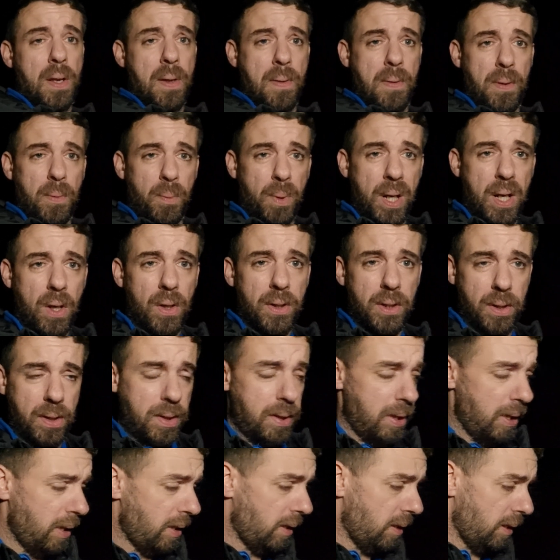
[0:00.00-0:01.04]
the way I do
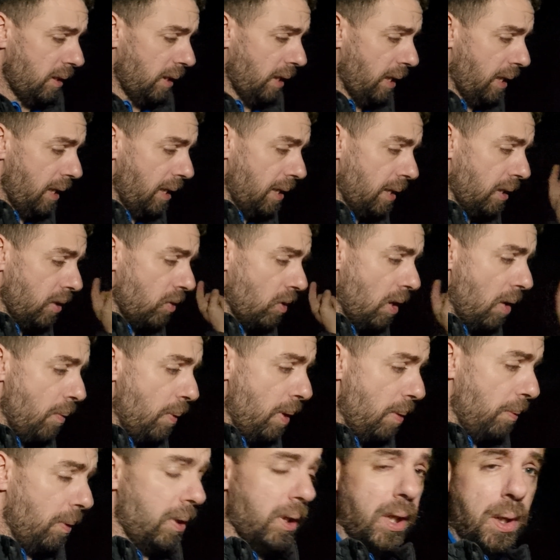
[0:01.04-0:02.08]
this is straight away
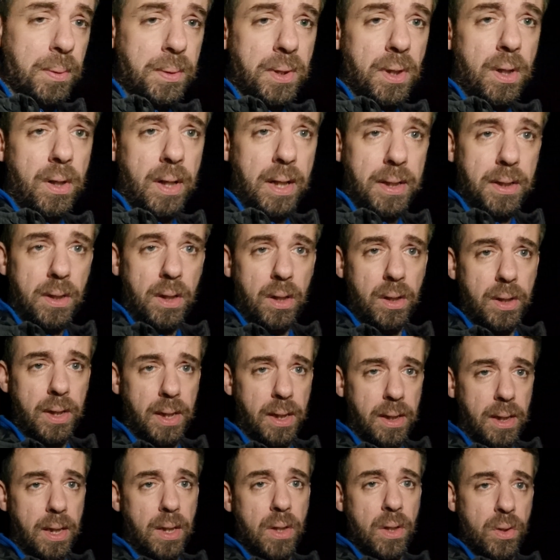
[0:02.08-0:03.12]
I'm going to go to ISO
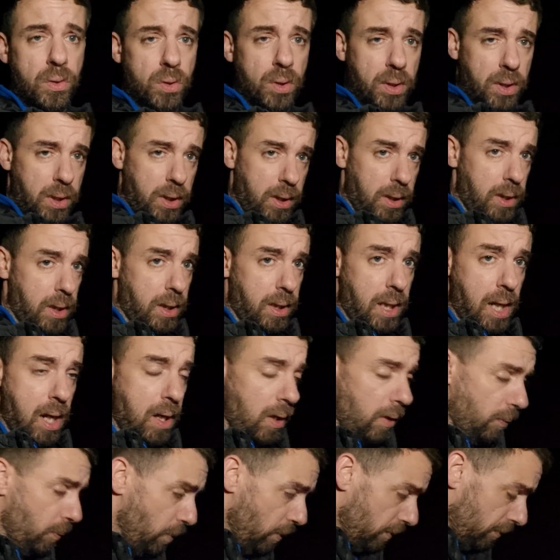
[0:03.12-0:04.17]
1600 just to start
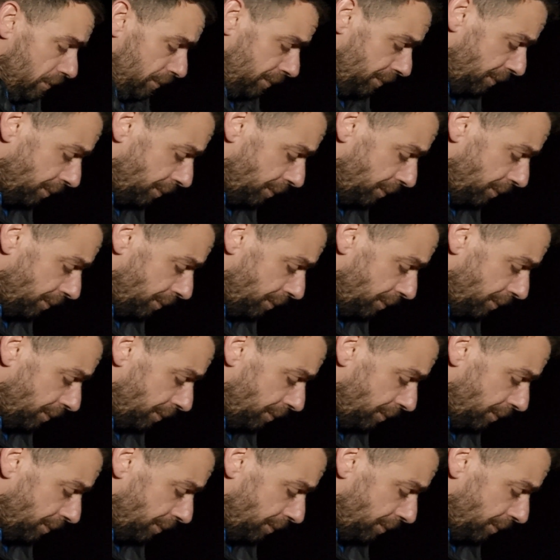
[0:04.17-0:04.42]
off with.